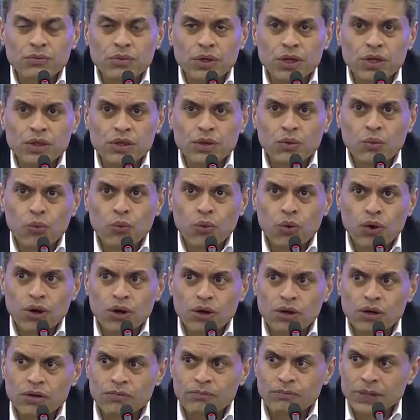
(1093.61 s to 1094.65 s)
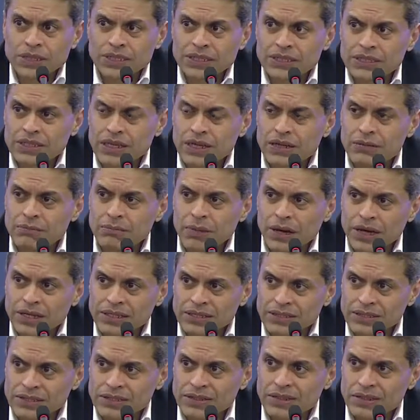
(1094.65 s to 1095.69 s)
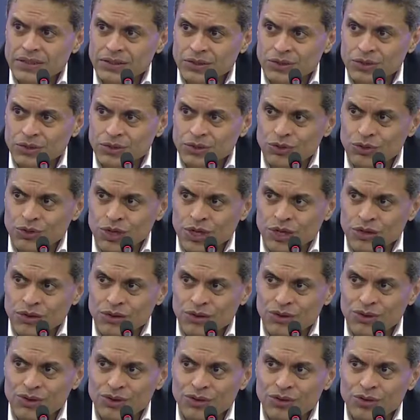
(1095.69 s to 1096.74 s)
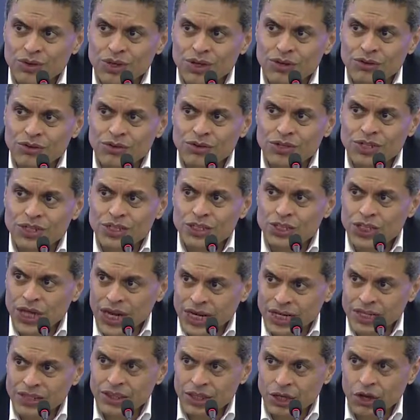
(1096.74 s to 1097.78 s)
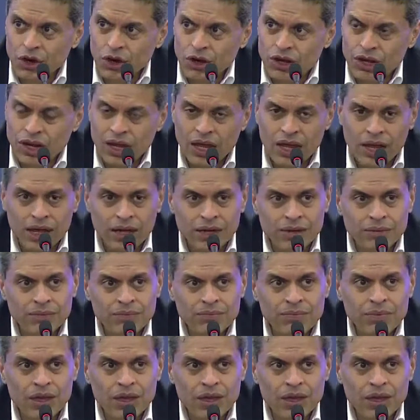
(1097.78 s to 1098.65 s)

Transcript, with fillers: in the world of bits and bytes, you, you, can, you can teach anything online.